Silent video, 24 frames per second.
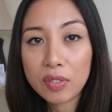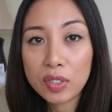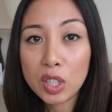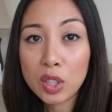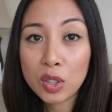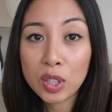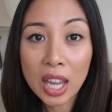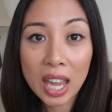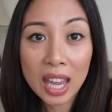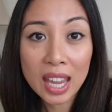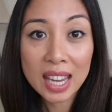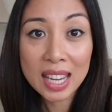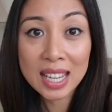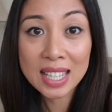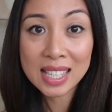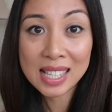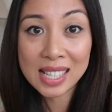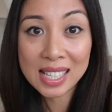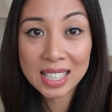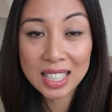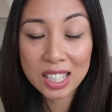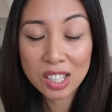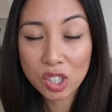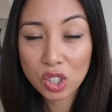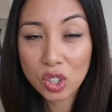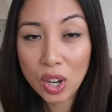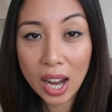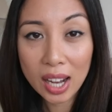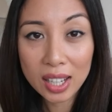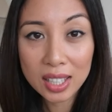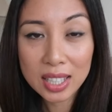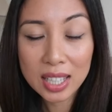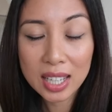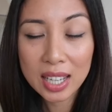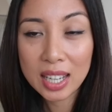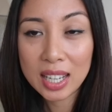If you get easily
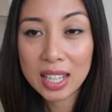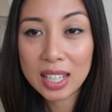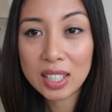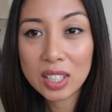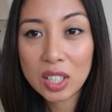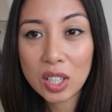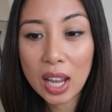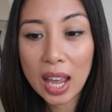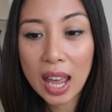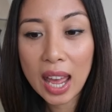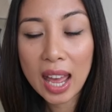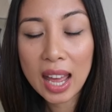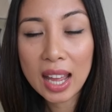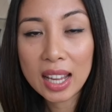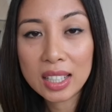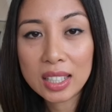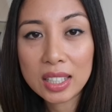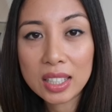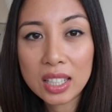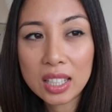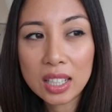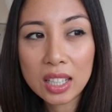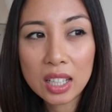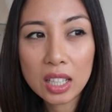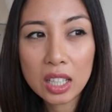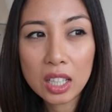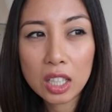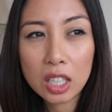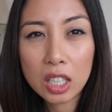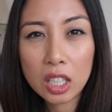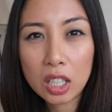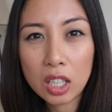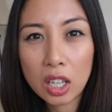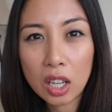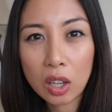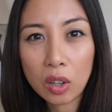distracted and,
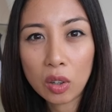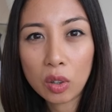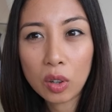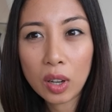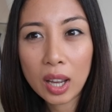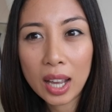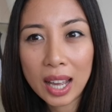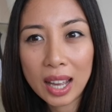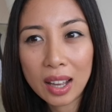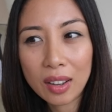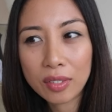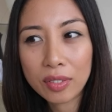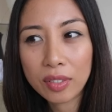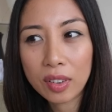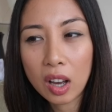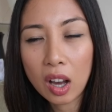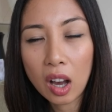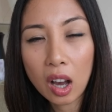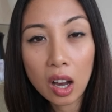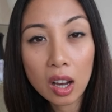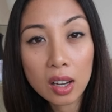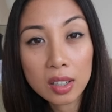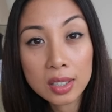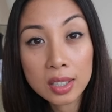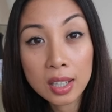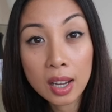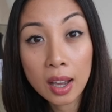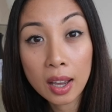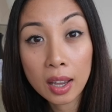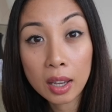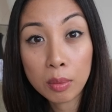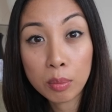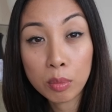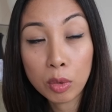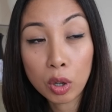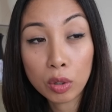you know, have a hard
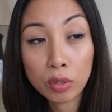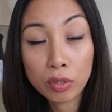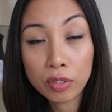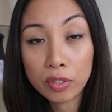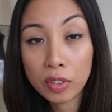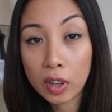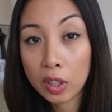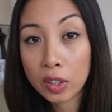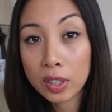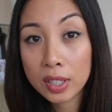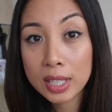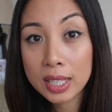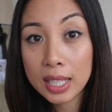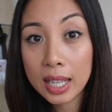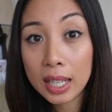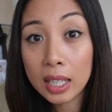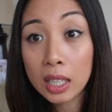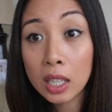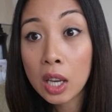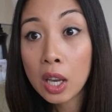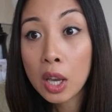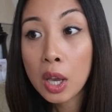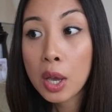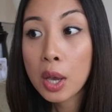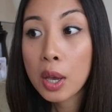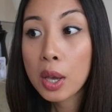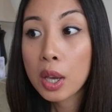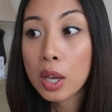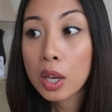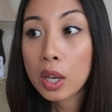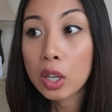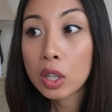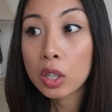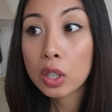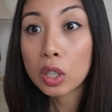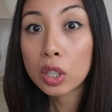time on focusing,
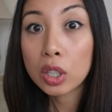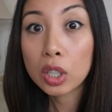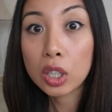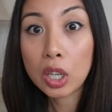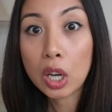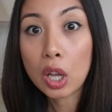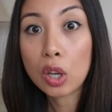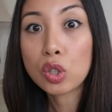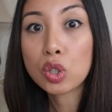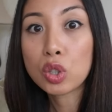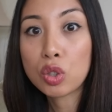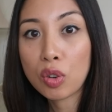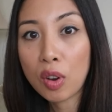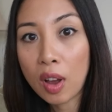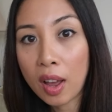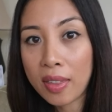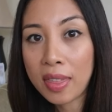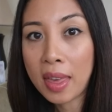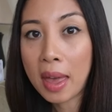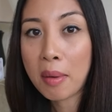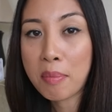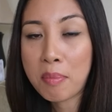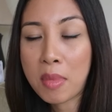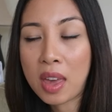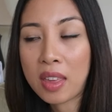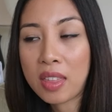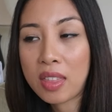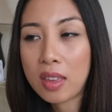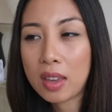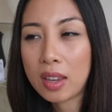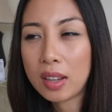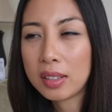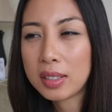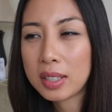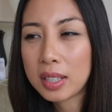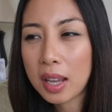you know, try that
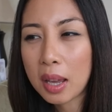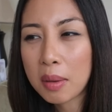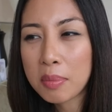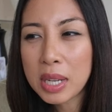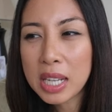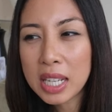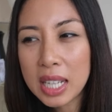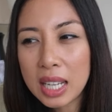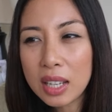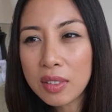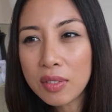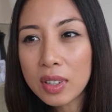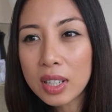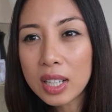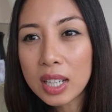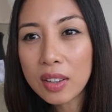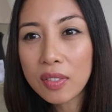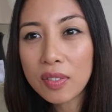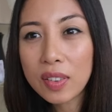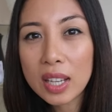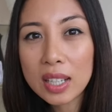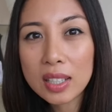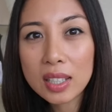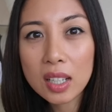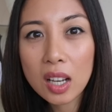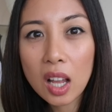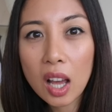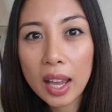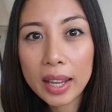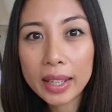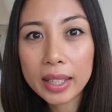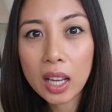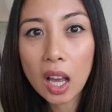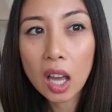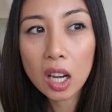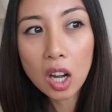method. I mean, even if it's
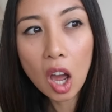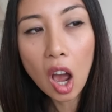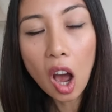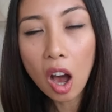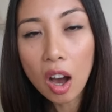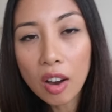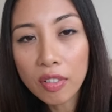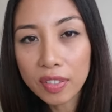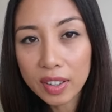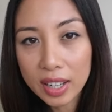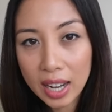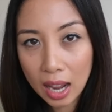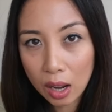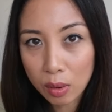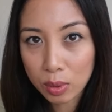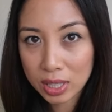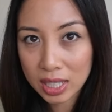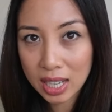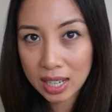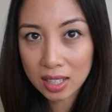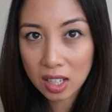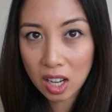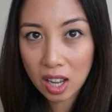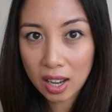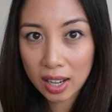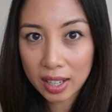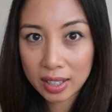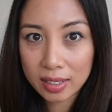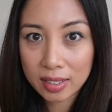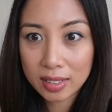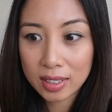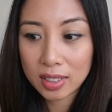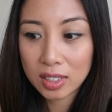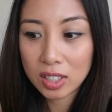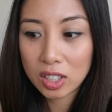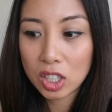like a half an hour
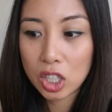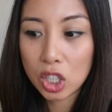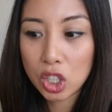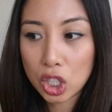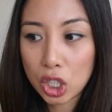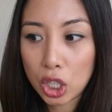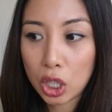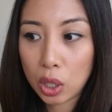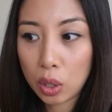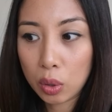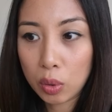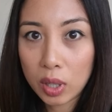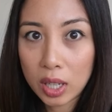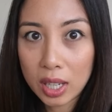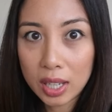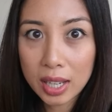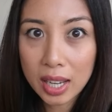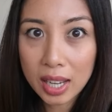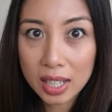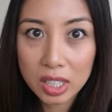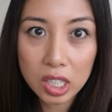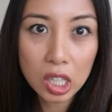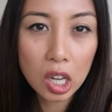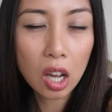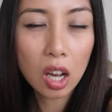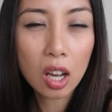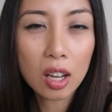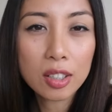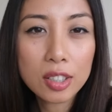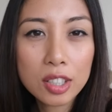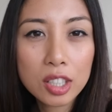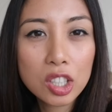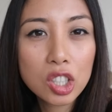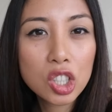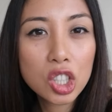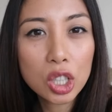deadline to do a
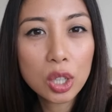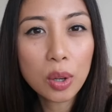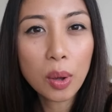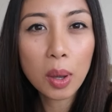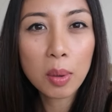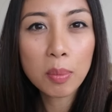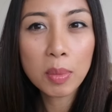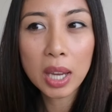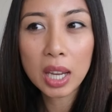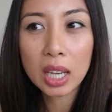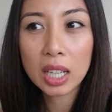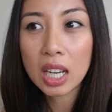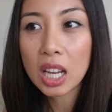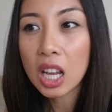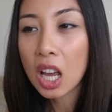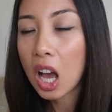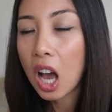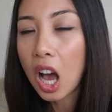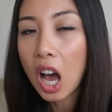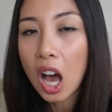task, do you know what I mean?